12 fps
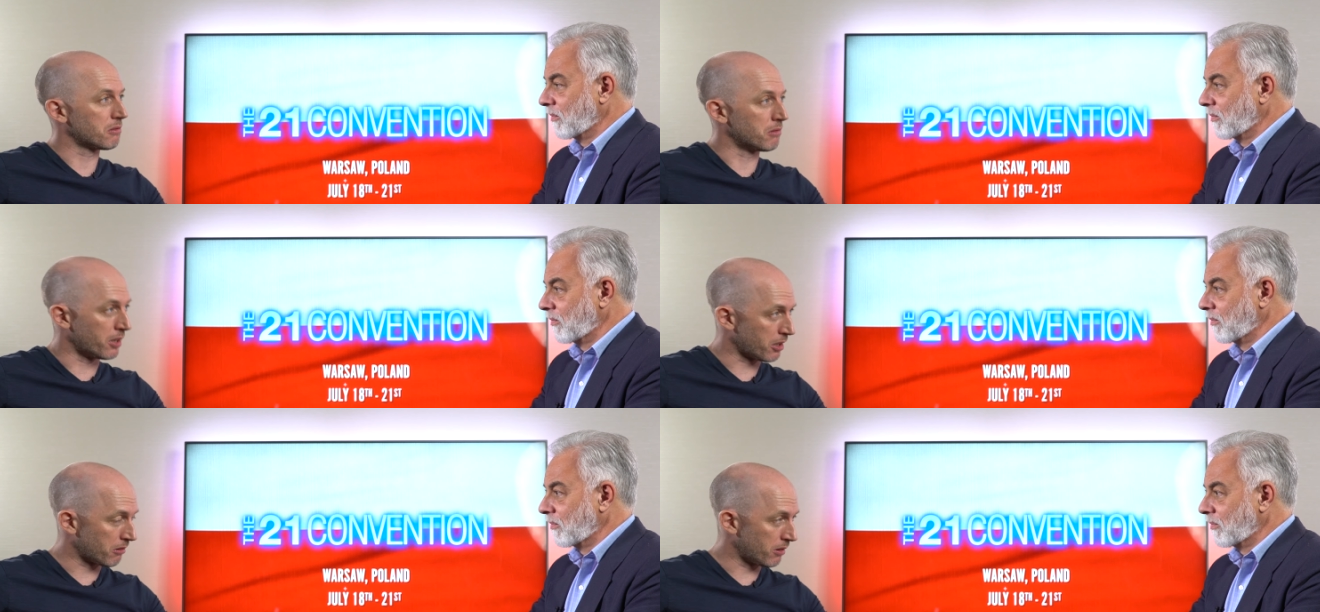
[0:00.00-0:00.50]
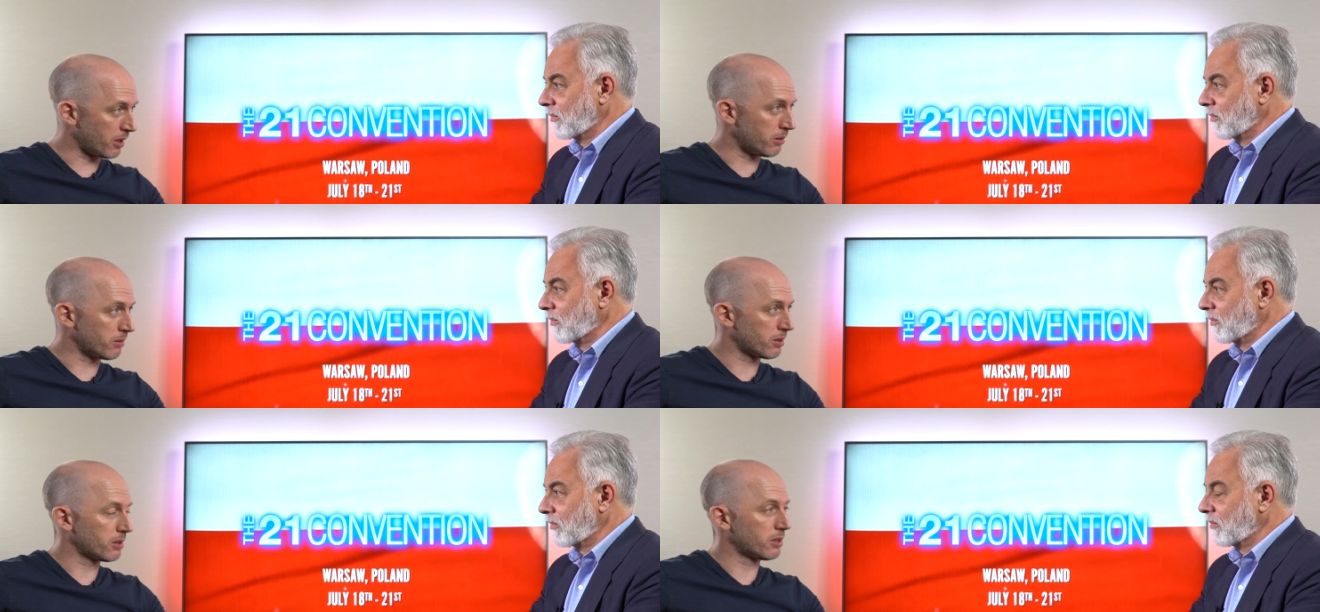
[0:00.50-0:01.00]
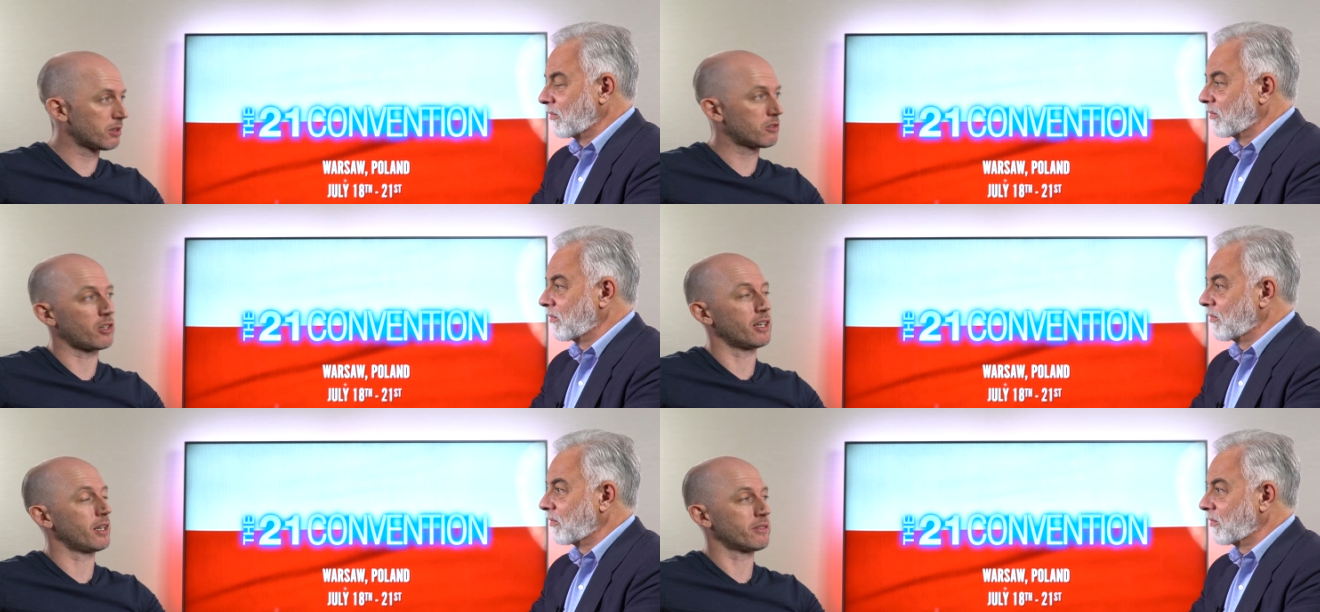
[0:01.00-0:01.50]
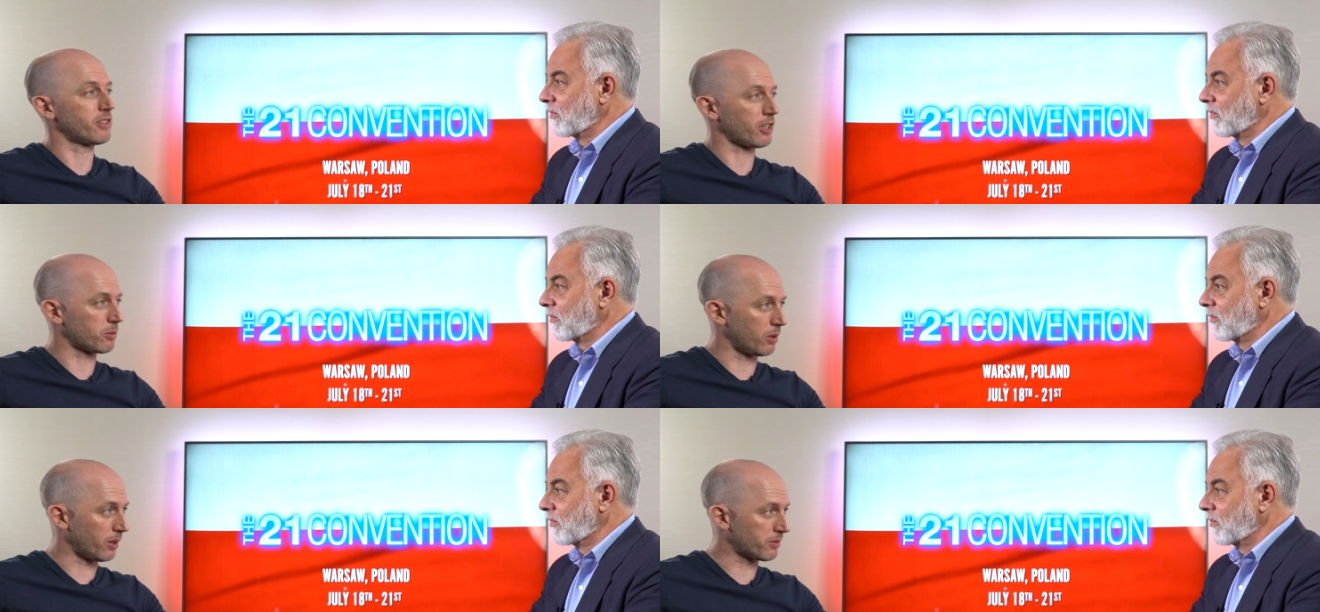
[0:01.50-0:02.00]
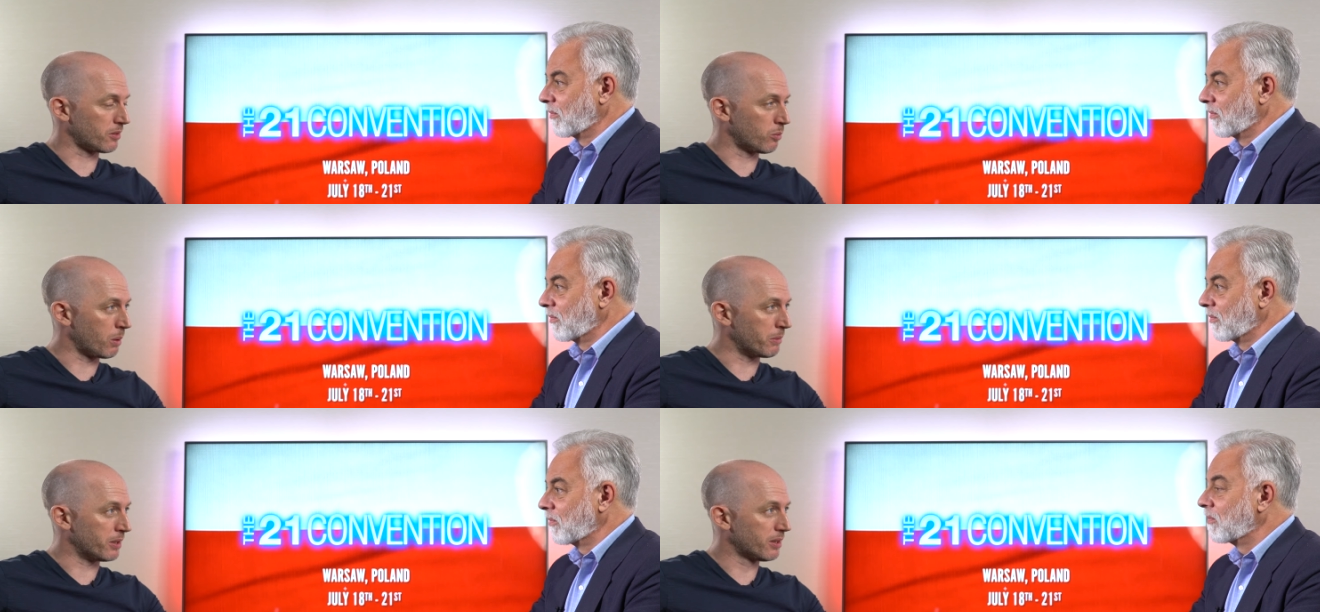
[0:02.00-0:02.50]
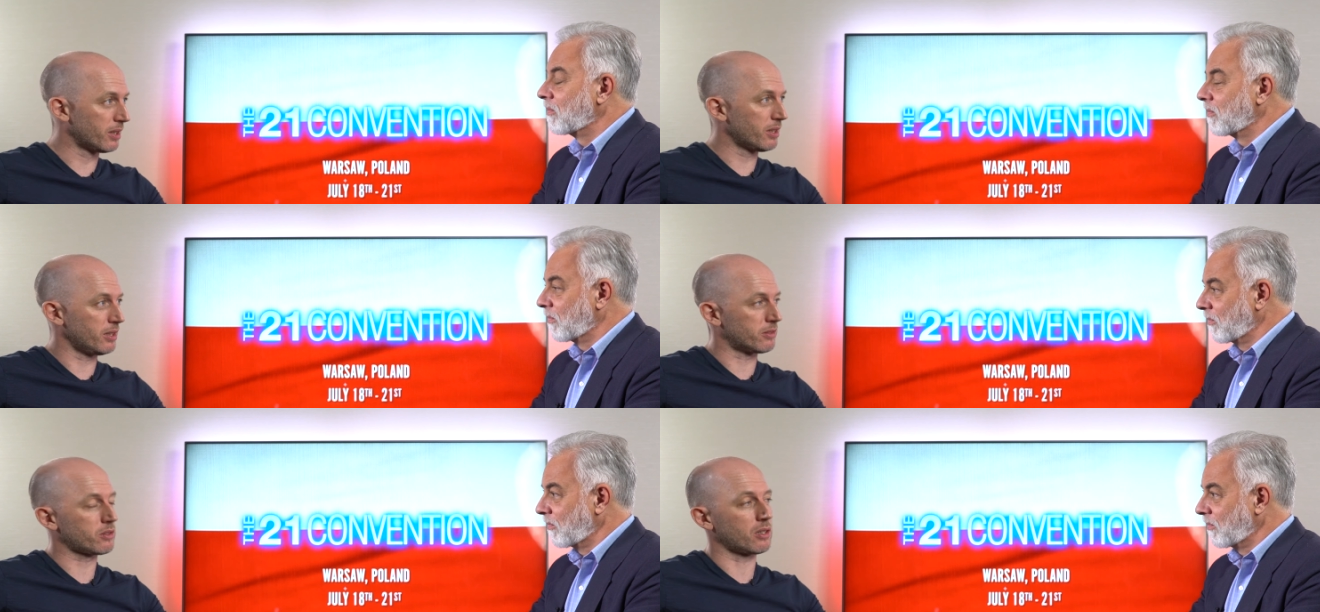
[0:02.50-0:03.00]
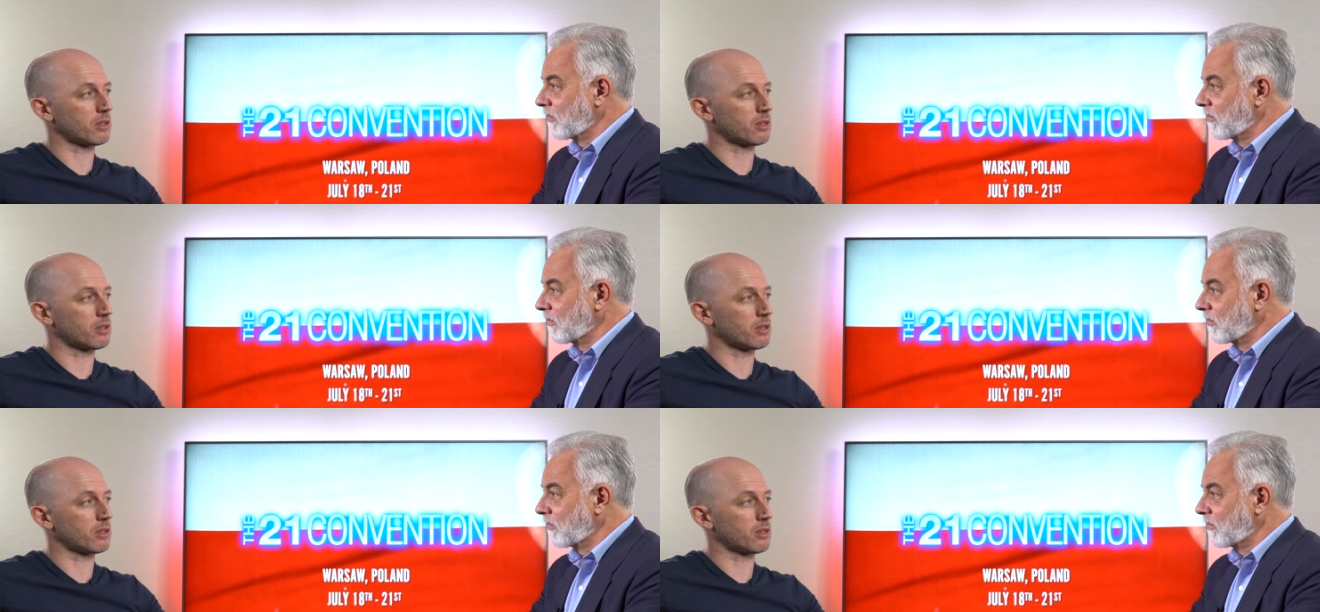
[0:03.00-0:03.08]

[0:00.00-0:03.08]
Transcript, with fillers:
Speaker 1: running around trying to have sex with lots of women. Mm-hmm. It's